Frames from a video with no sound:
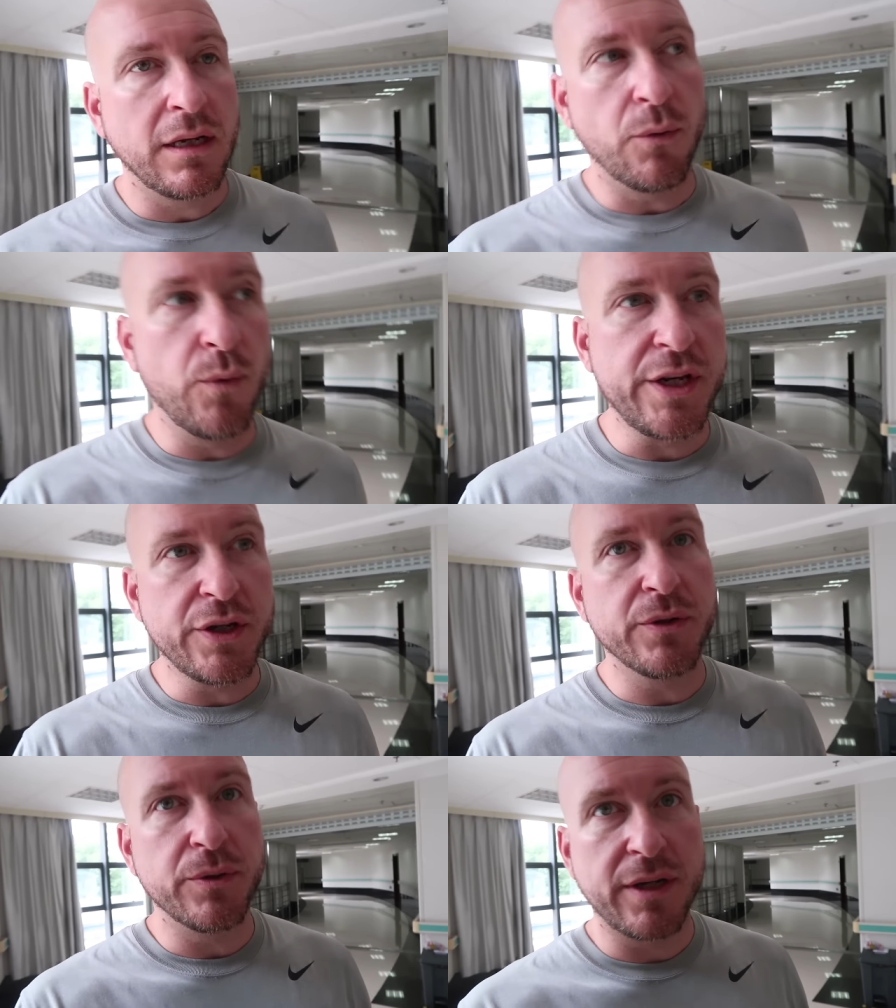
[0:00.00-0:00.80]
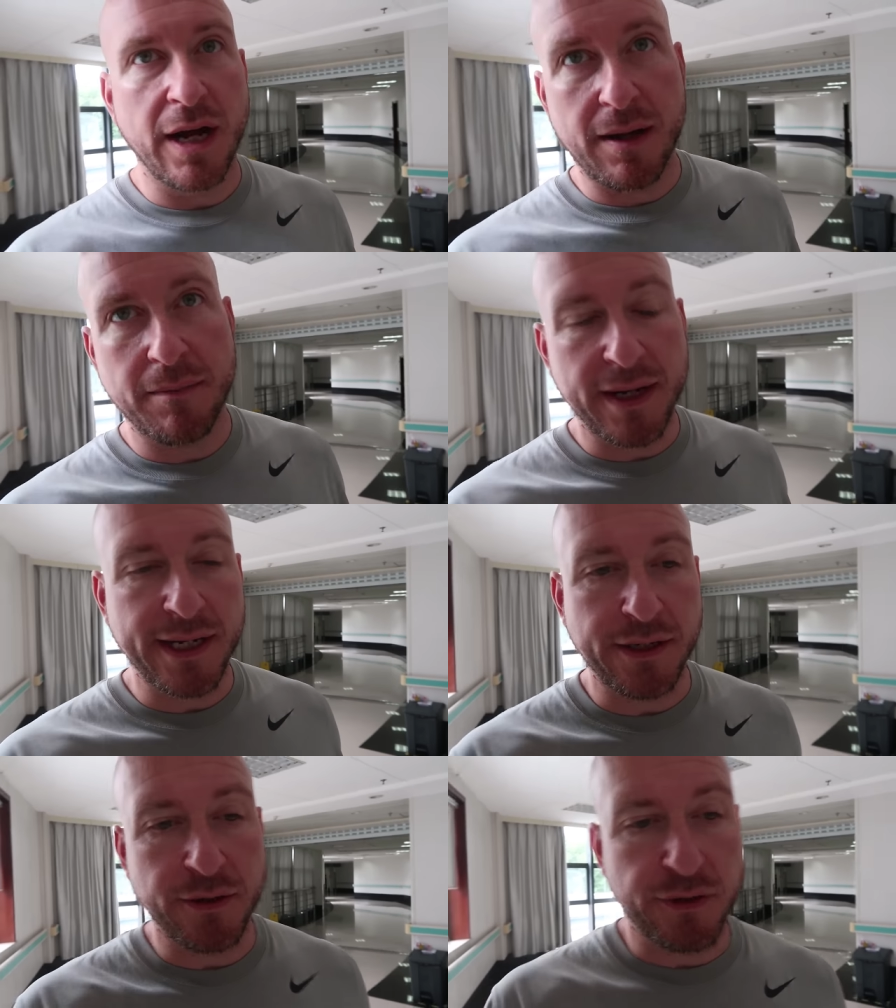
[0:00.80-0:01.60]
when you come
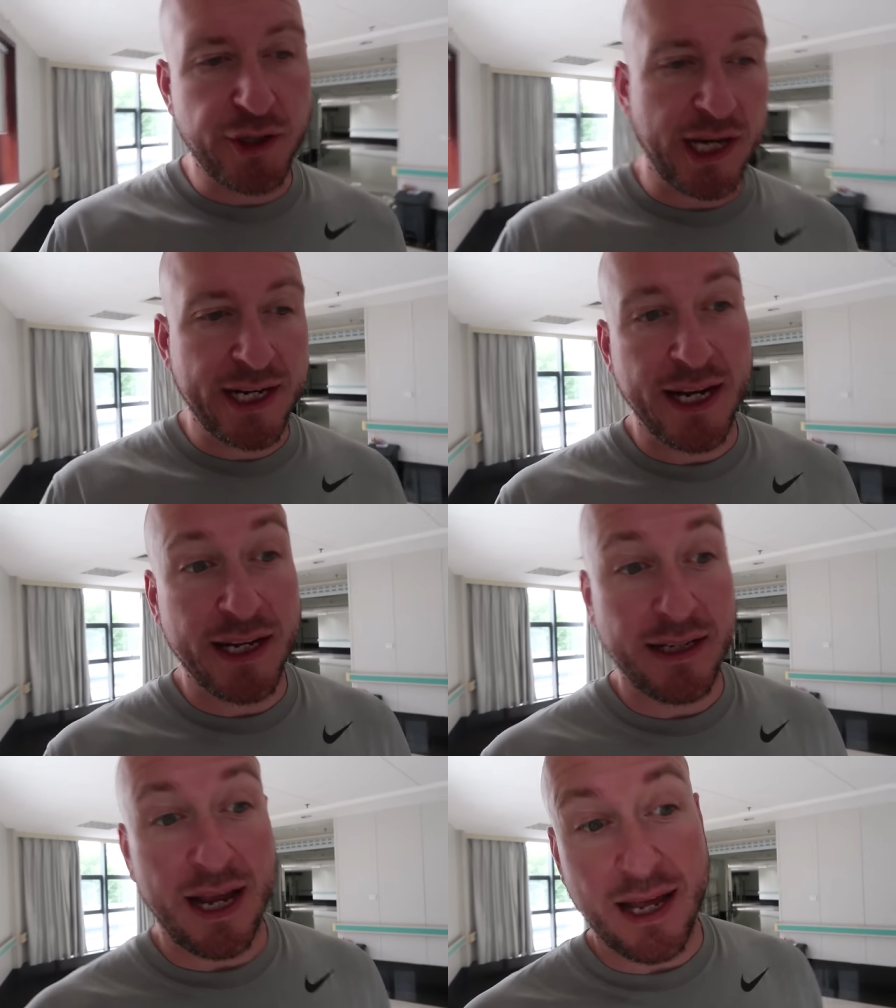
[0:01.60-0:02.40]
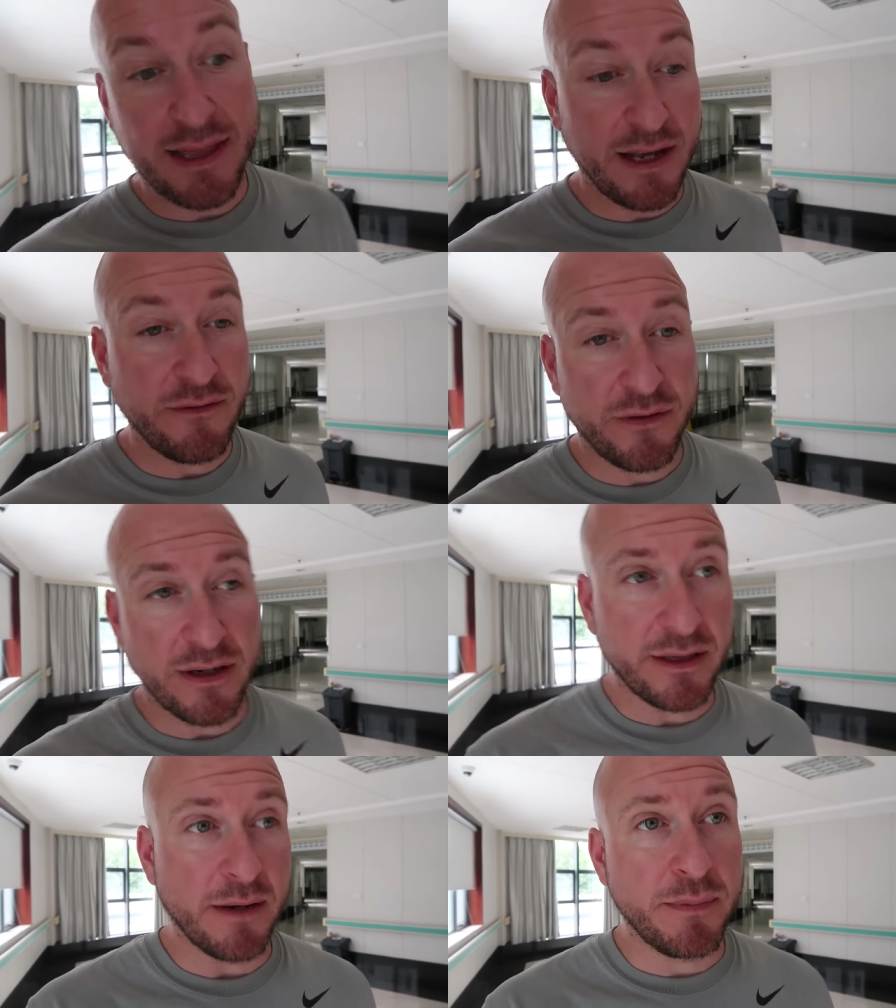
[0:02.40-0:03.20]
and you check in at that
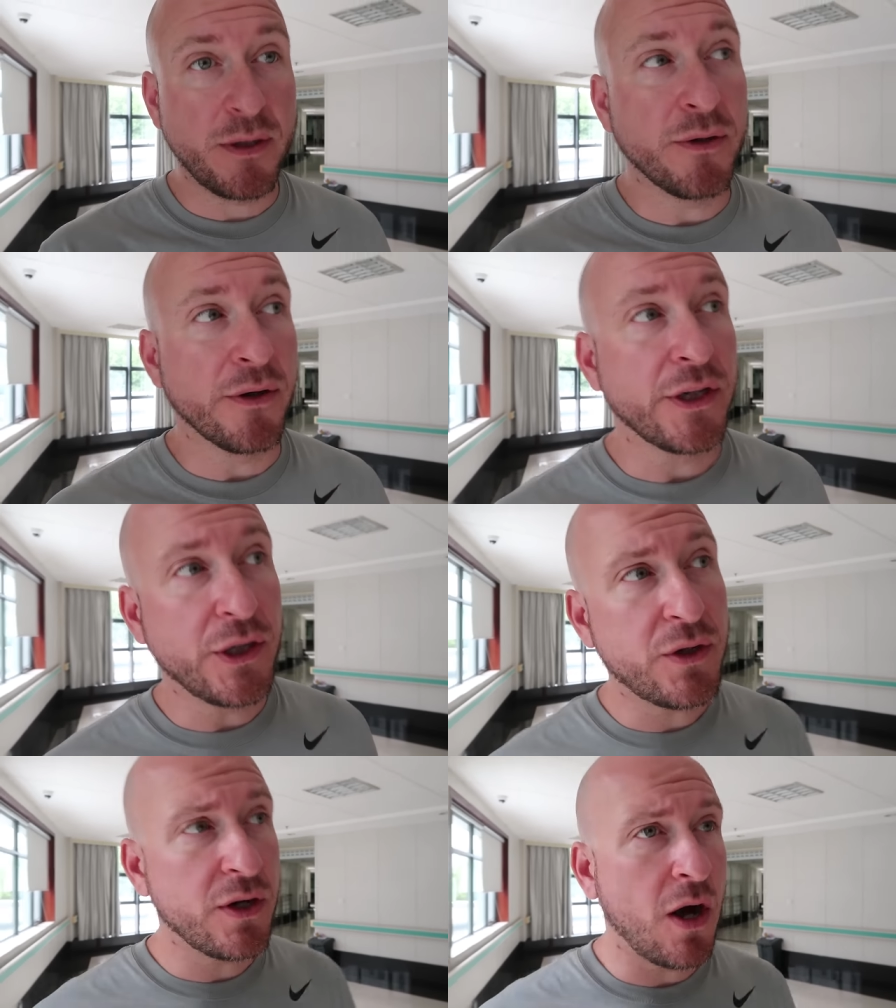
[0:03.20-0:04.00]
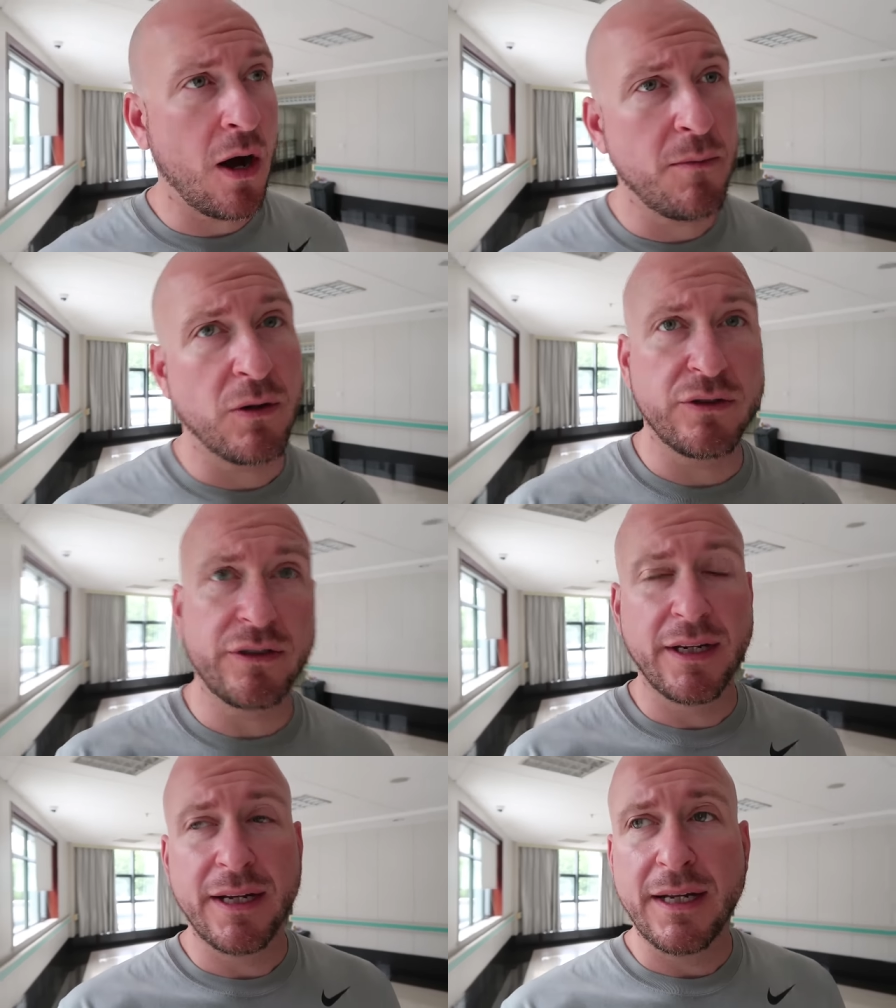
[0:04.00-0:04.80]
front computer, you can almost